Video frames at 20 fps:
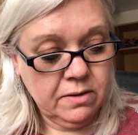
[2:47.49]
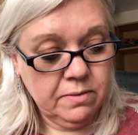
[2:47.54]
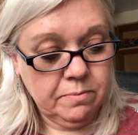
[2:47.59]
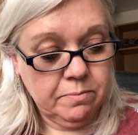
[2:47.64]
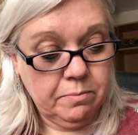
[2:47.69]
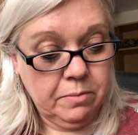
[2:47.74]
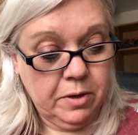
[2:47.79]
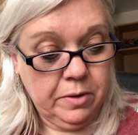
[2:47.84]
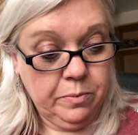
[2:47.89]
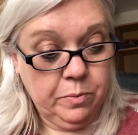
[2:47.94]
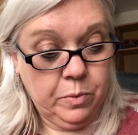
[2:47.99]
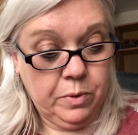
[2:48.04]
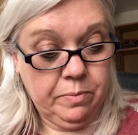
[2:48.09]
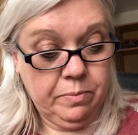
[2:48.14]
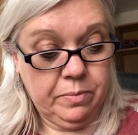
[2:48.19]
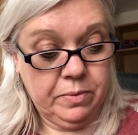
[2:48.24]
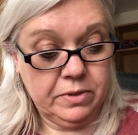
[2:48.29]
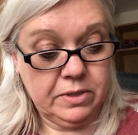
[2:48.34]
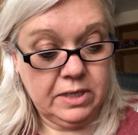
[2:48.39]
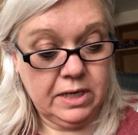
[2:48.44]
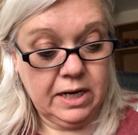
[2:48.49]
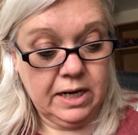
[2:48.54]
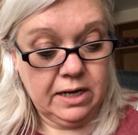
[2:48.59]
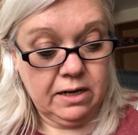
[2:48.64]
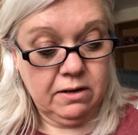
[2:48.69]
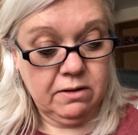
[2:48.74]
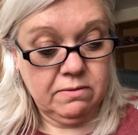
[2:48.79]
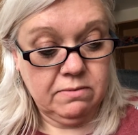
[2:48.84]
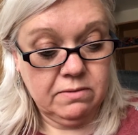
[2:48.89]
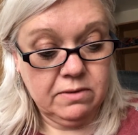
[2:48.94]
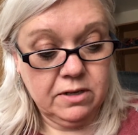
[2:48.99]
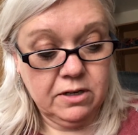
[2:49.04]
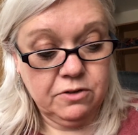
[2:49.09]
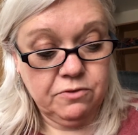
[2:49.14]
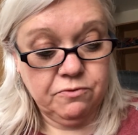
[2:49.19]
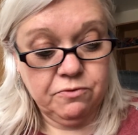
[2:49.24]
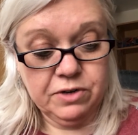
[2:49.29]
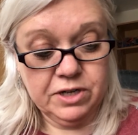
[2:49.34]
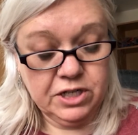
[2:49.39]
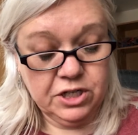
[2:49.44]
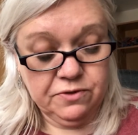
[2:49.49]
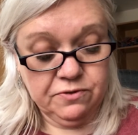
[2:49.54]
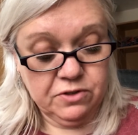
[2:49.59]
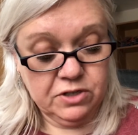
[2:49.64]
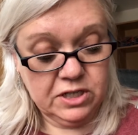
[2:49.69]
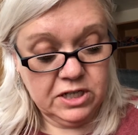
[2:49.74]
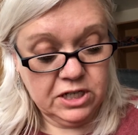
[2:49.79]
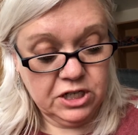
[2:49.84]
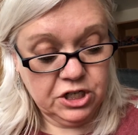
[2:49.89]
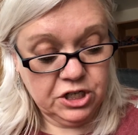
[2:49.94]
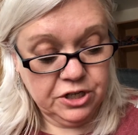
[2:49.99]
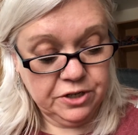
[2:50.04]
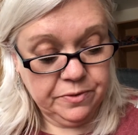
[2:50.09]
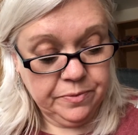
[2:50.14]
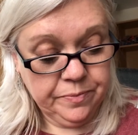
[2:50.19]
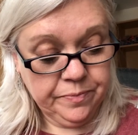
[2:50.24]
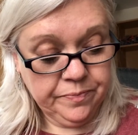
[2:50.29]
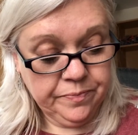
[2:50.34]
Mum whimpered a little and reached for a tissue.